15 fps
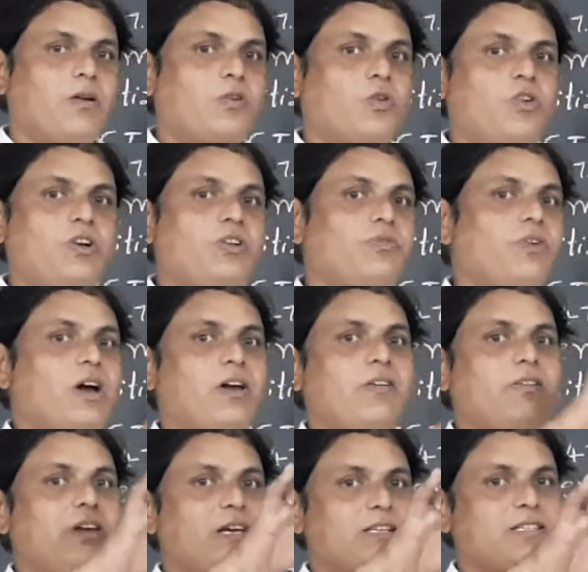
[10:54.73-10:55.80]

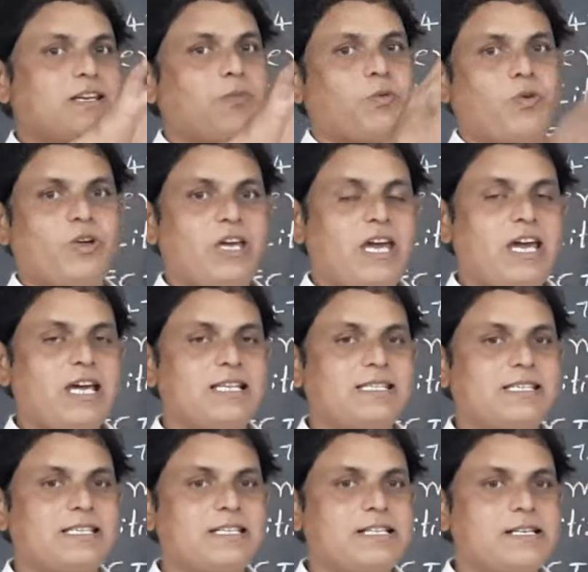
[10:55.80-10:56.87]
25 years above age,
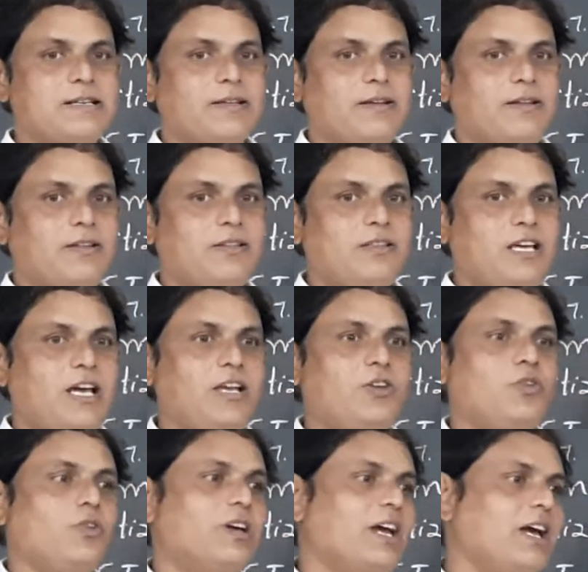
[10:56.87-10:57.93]
then
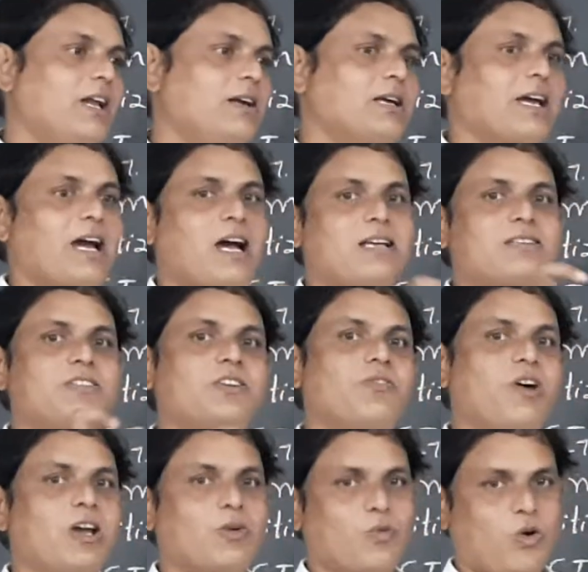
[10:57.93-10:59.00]
you can cast
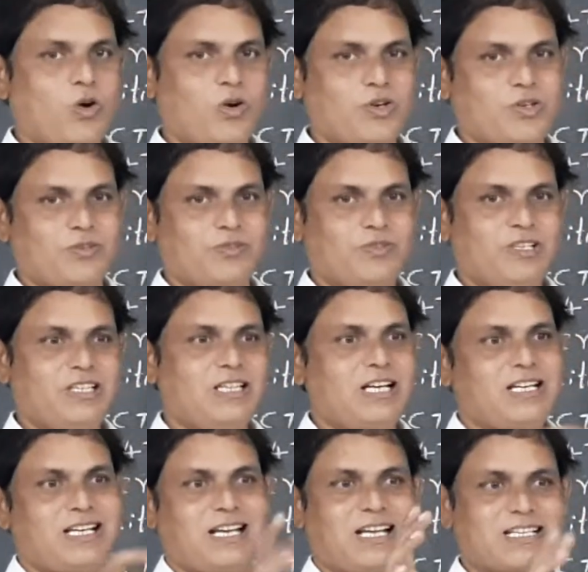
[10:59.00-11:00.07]
your vote in
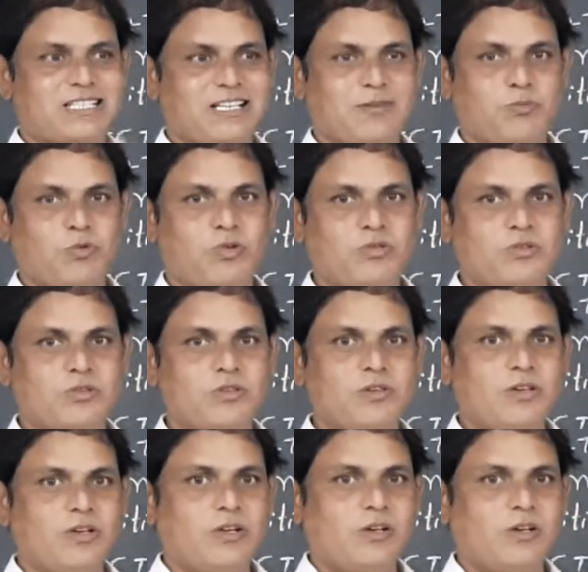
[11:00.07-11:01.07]
that election booth,